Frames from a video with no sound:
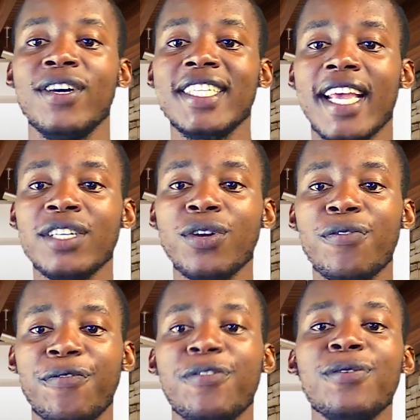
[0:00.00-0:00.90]
not get
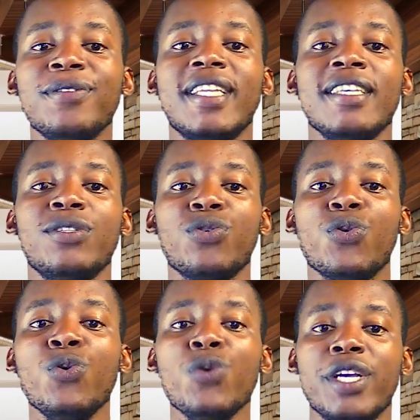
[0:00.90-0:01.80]
confused as to
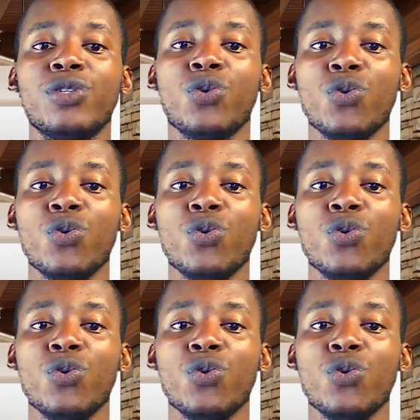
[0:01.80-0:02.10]
who is